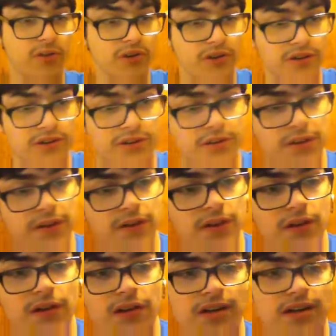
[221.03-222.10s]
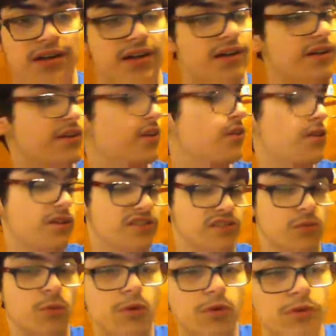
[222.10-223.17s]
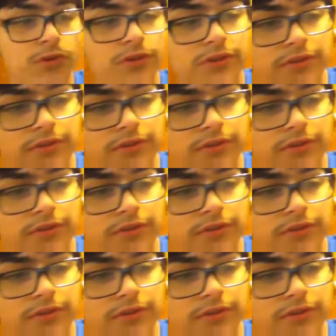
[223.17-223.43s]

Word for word: Park uh, The Lost World.